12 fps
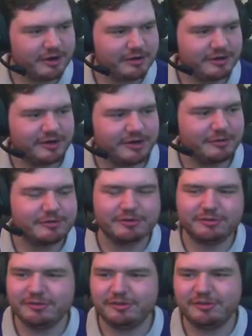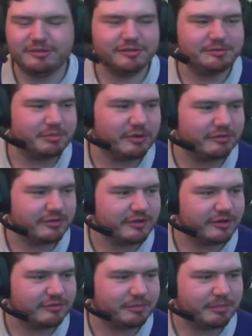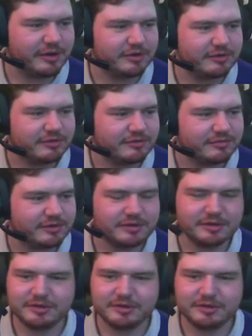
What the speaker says: unlucky number, it's your sister's birthday and you have to buy her something.